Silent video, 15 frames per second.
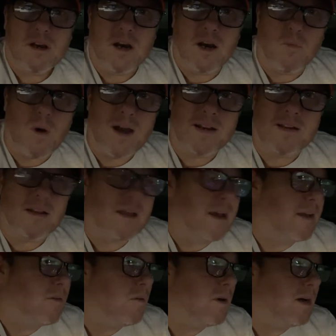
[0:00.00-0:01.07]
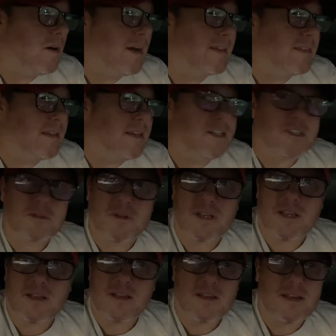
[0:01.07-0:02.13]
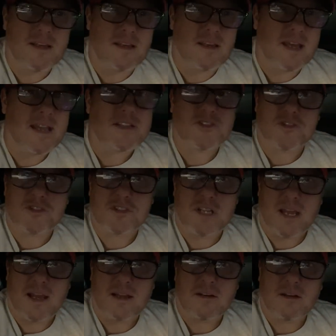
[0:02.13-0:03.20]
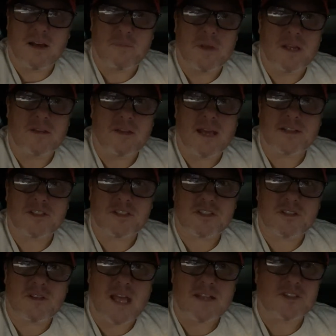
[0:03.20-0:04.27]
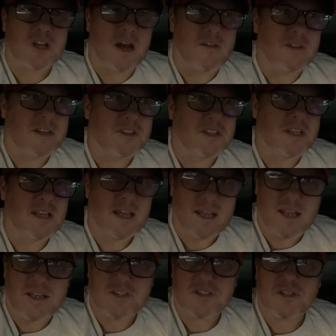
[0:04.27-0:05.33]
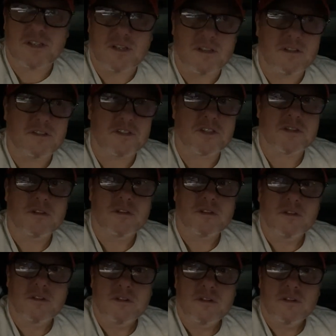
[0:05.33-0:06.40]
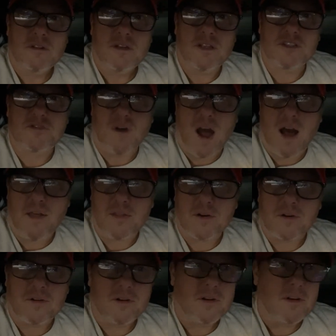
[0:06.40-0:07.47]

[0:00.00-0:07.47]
He hates his dad. I mean, that's obvious. He hates his father.